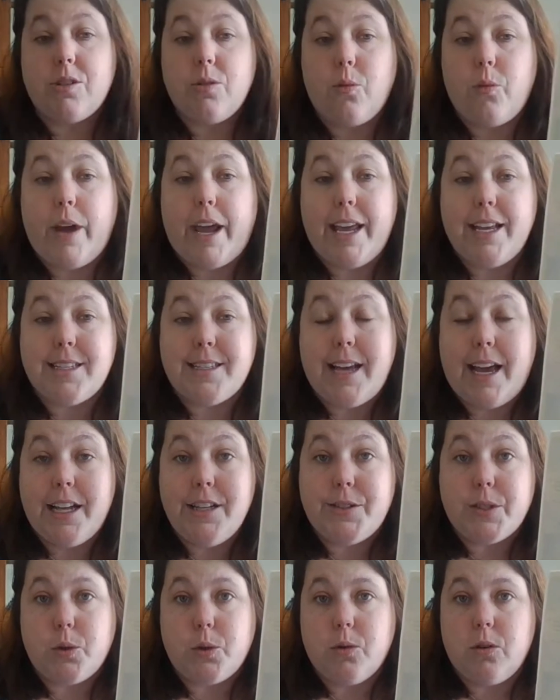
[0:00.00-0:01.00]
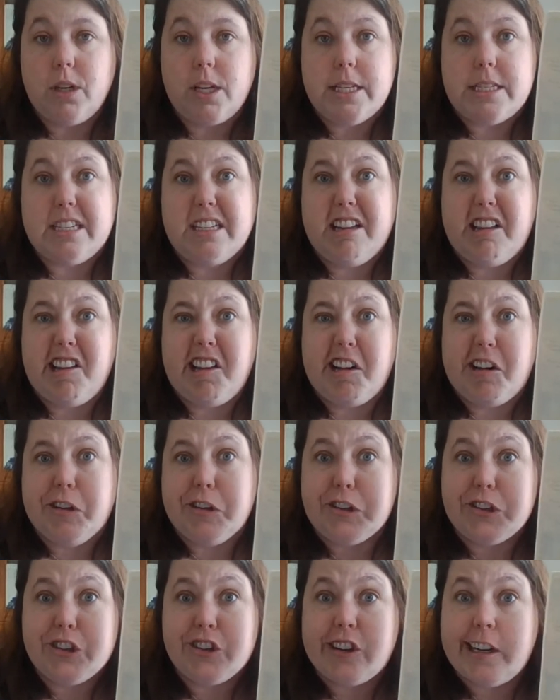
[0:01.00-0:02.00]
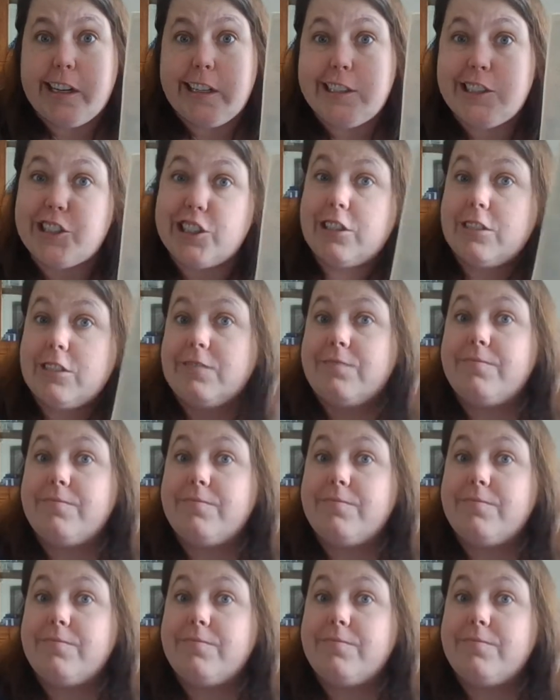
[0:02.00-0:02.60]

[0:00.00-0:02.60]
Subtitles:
Wayside School Gets a Little Stranger.